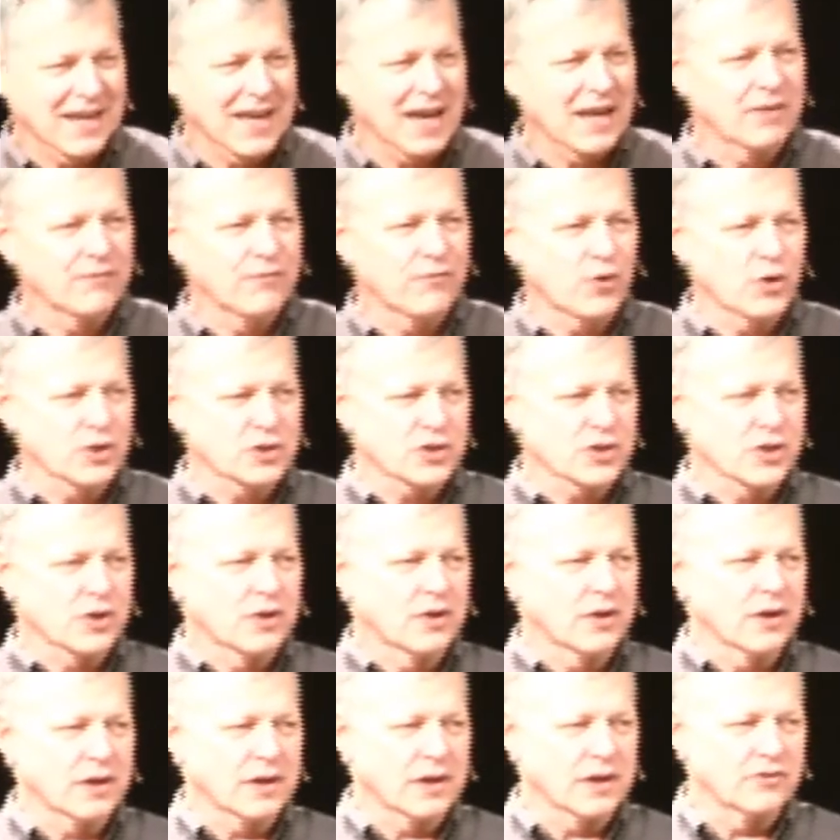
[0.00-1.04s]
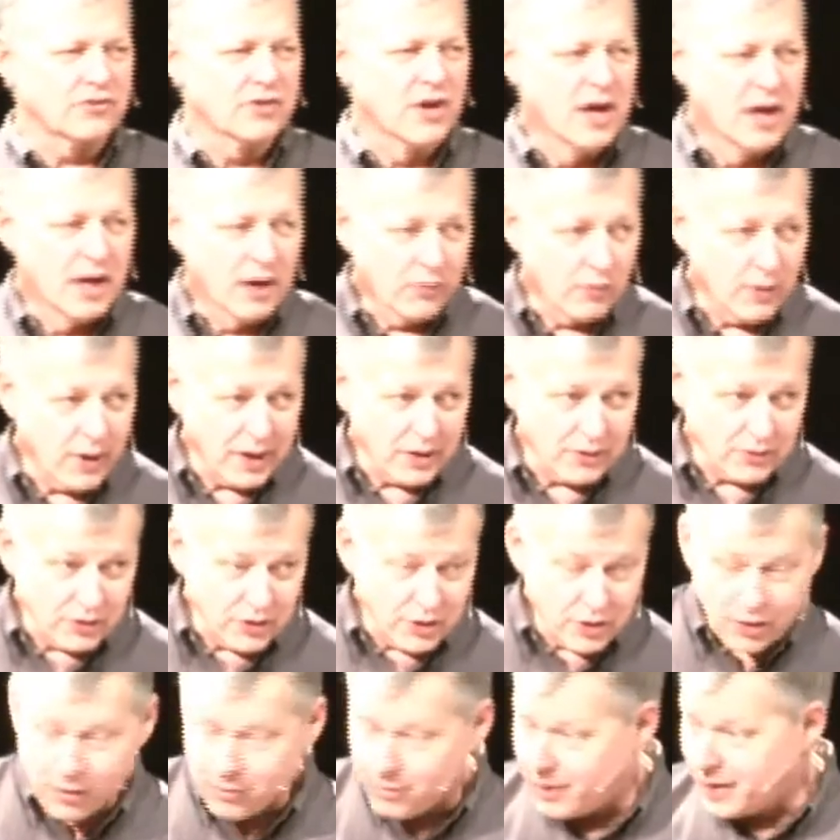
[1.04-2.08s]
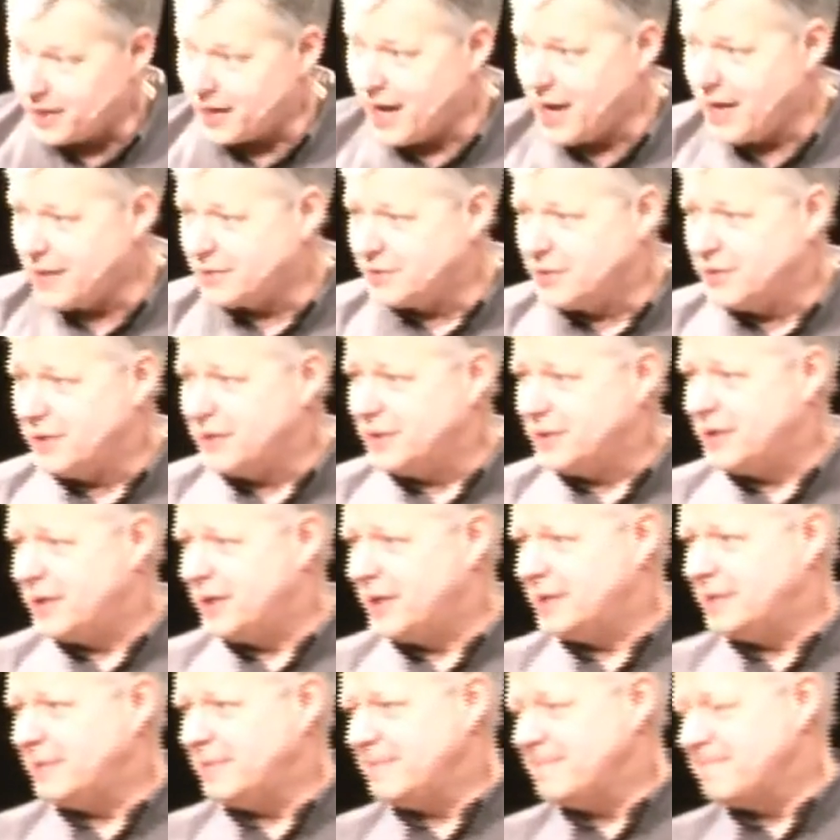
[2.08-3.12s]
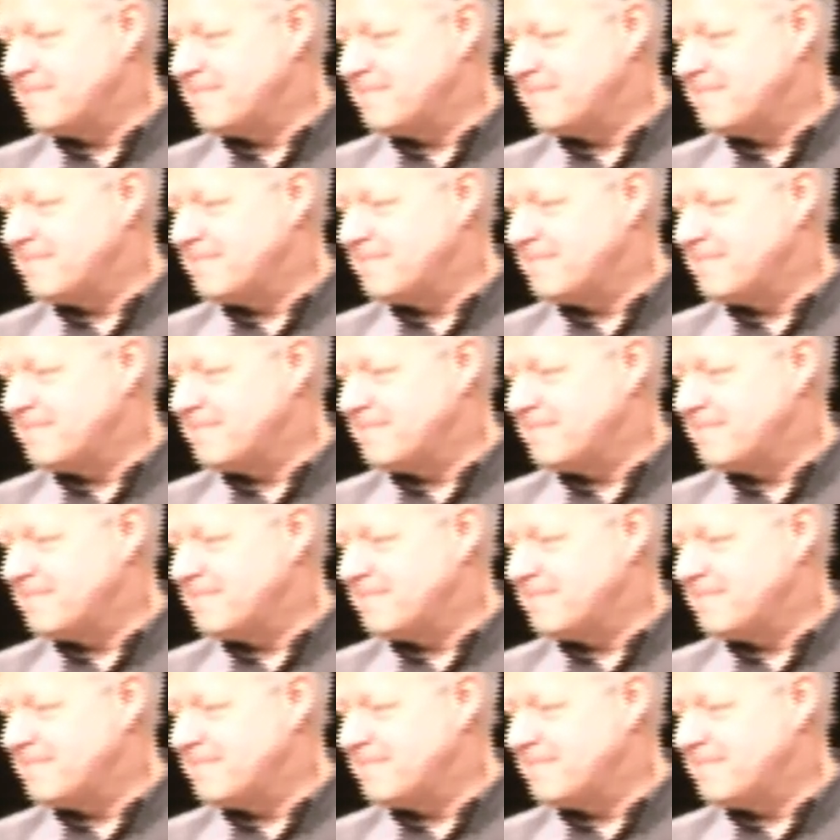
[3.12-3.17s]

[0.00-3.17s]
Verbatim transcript: out of fortune cookies. Well, you know what God could have done?